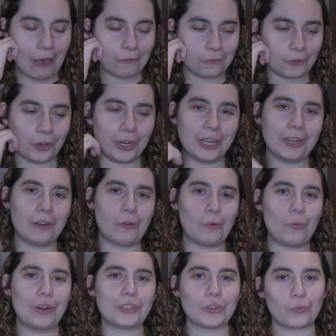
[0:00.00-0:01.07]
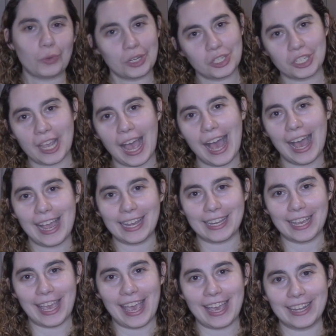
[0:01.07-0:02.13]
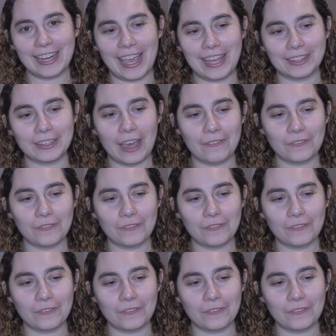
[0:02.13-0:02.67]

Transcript: Alfred was a rich guy and